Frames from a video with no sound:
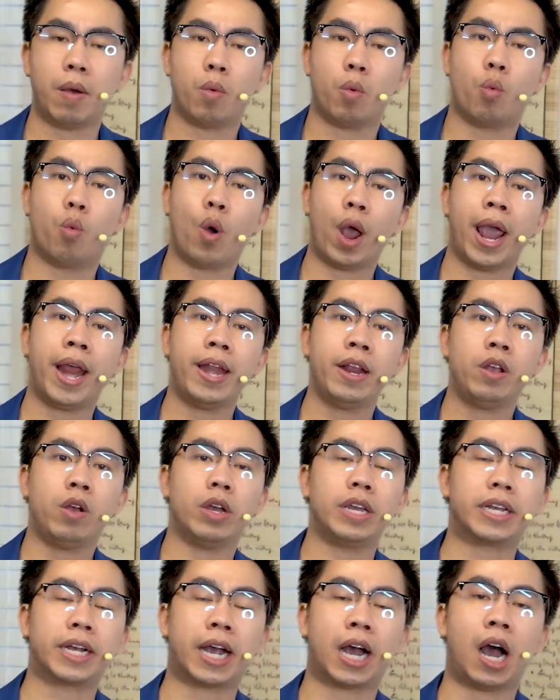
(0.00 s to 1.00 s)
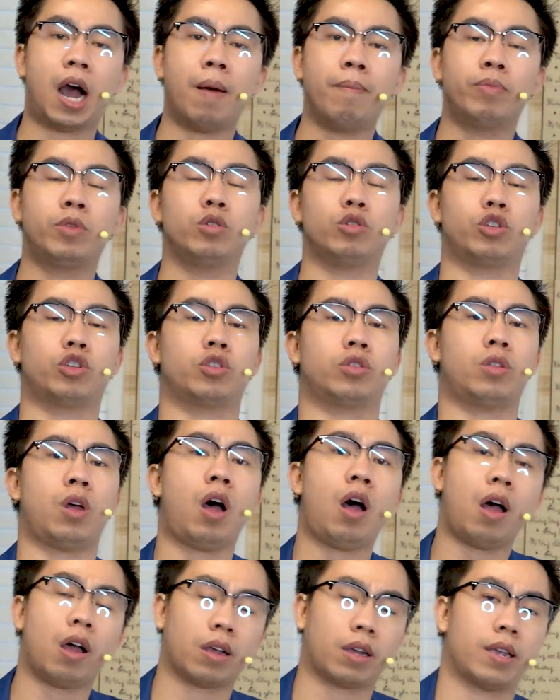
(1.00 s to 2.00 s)
When it comes to
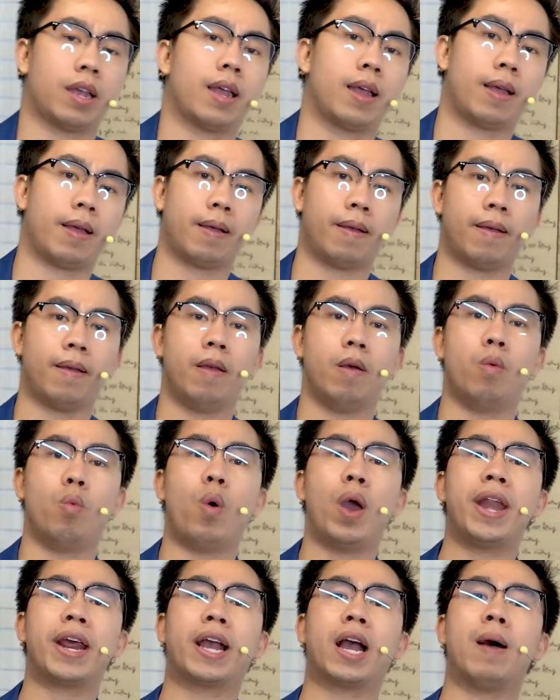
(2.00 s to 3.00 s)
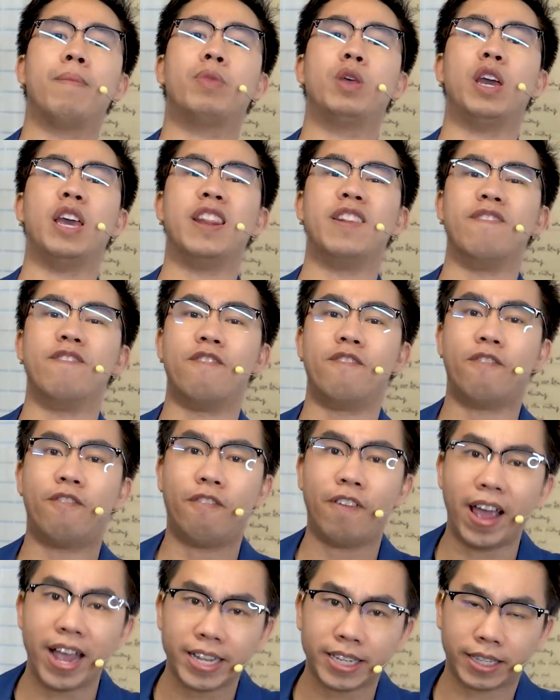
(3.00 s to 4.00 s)
stock, when it comes to
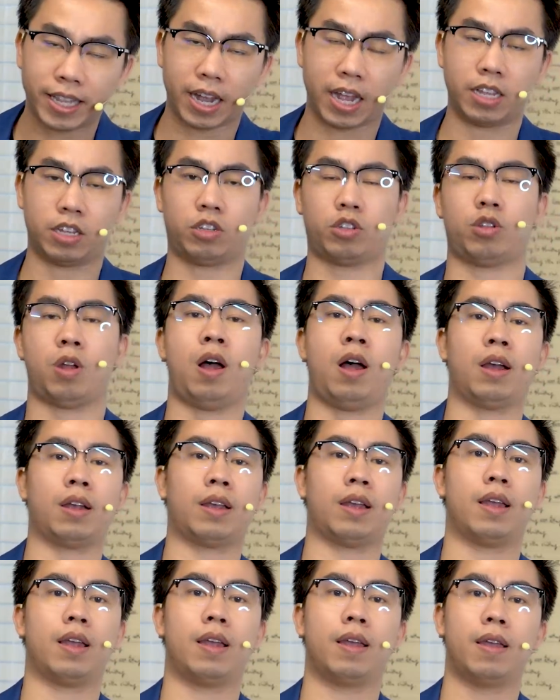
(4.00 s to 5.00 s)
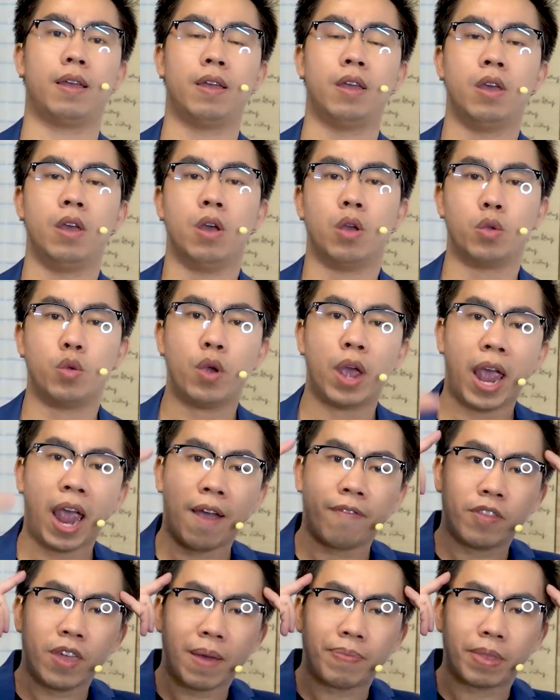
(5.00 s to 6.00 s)
investing in stock, you
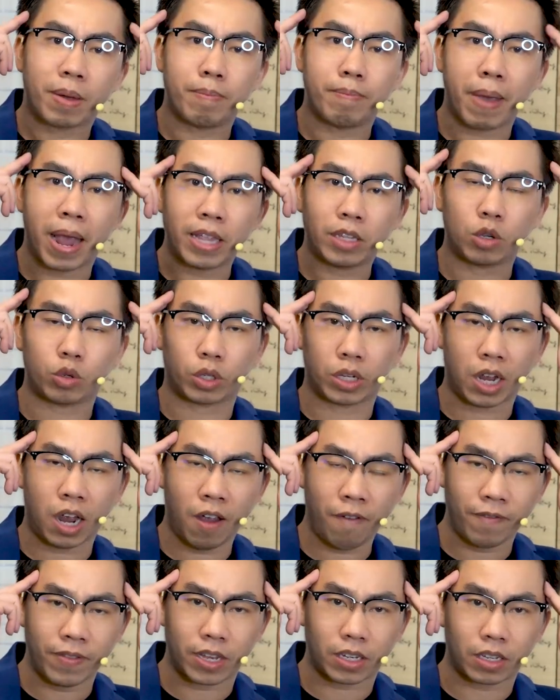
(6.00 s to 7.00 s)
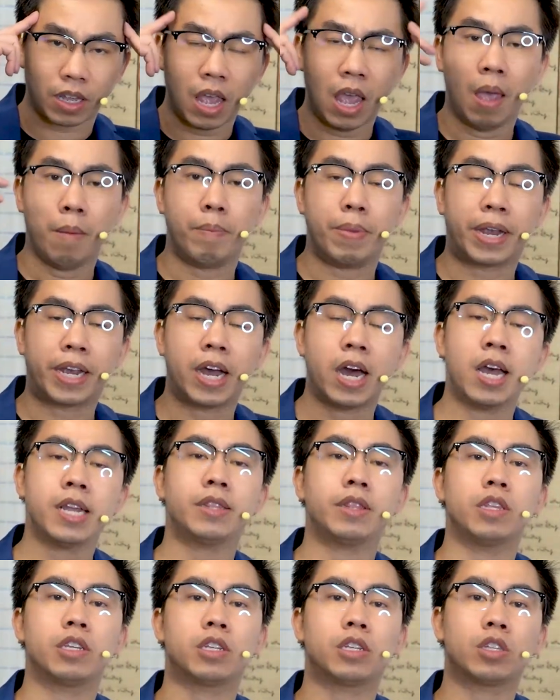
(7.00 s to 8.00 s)
have to have the mental toughness because
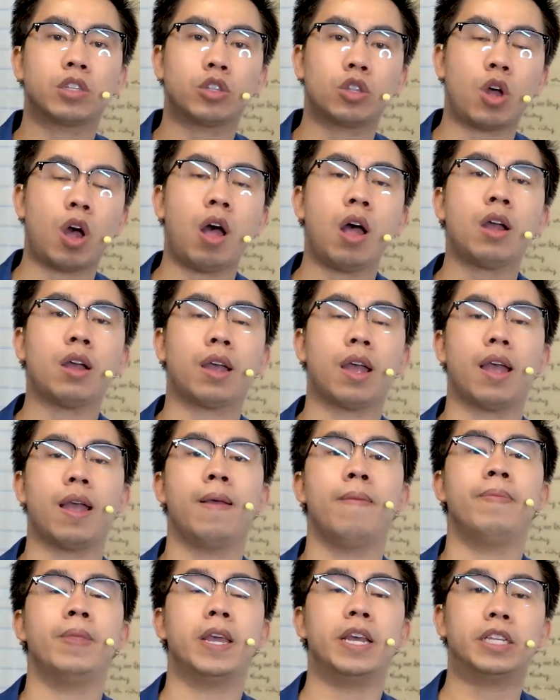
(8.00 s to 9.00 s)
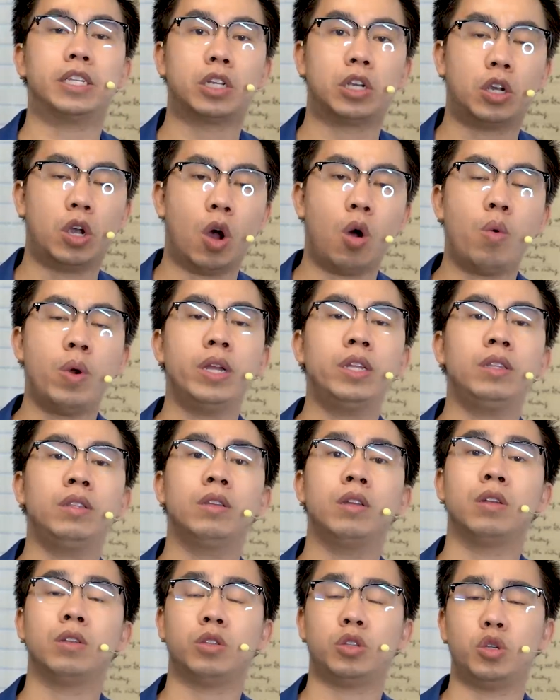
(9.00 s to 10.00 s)
the stock is going
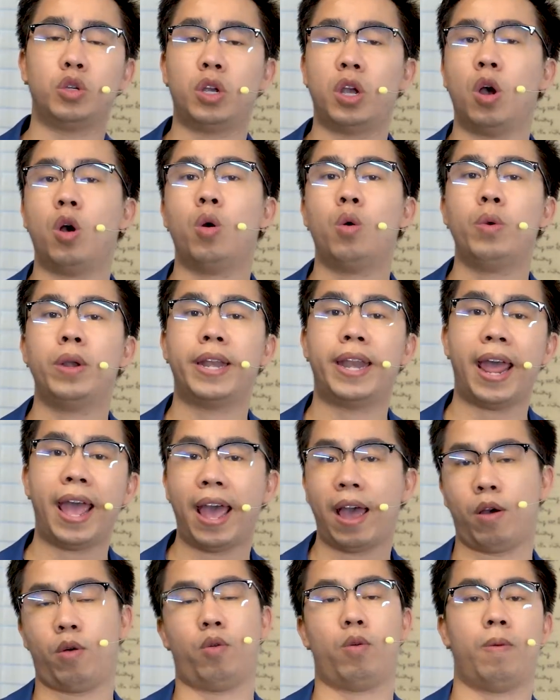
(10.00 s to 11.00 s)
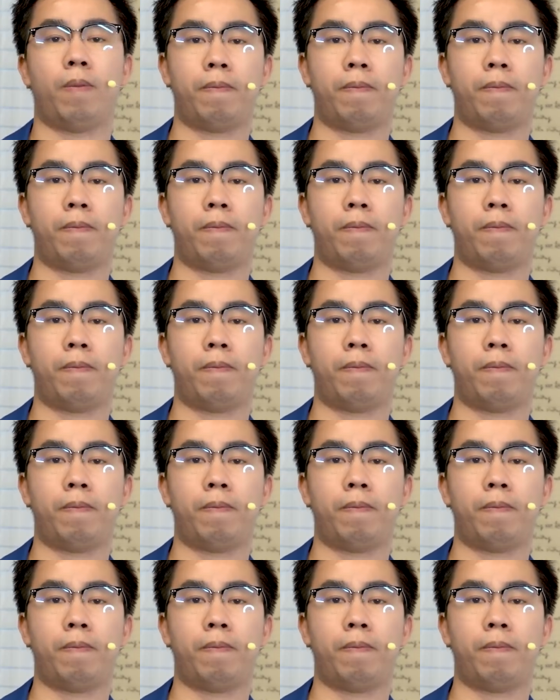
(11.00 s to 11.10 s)
to go down.